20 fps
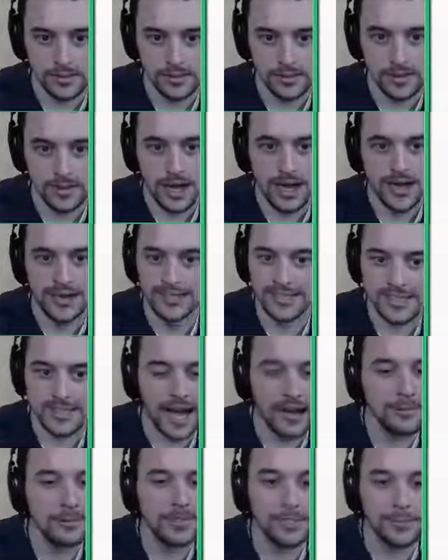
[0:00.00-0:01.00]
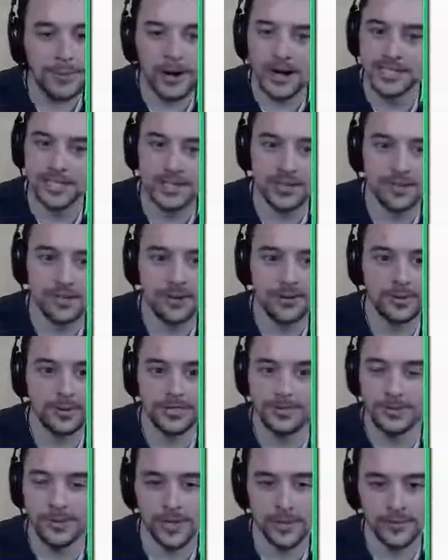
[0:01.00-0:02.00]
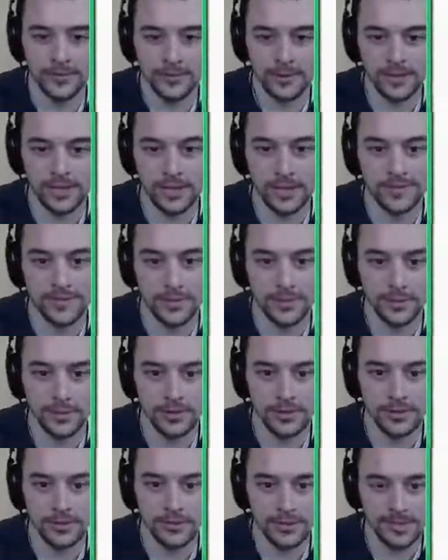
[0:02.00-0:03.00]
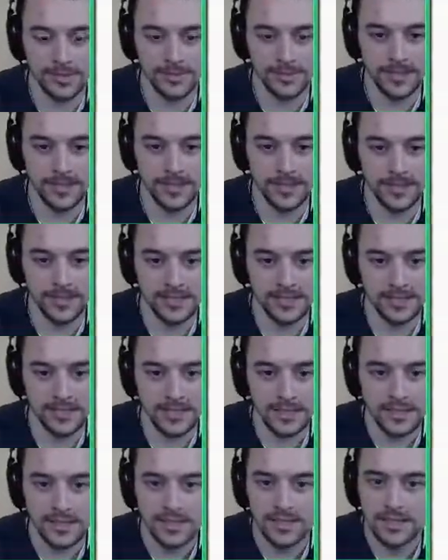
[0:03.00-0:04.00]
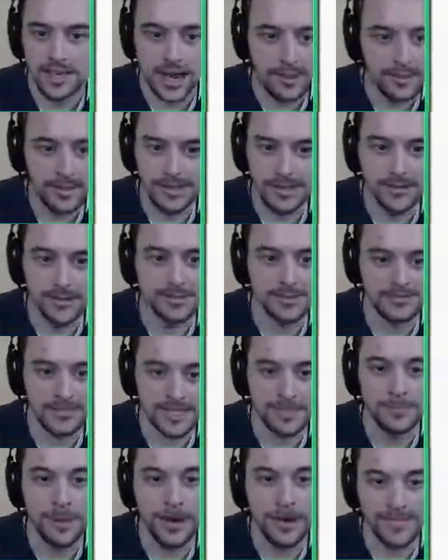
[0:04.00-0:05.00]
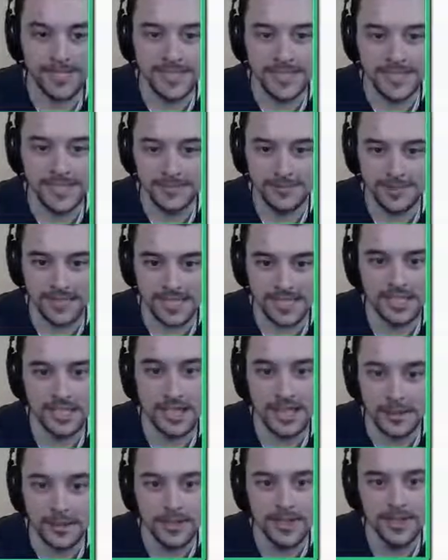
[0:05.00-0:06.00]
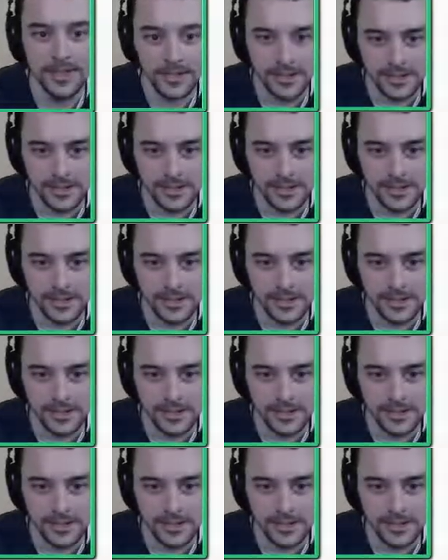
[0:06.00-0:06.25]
Honestly, I was surprised Sonar wasn't one of the first off the board, just because, I mean, come on, it's puffing teams. It's going to be good.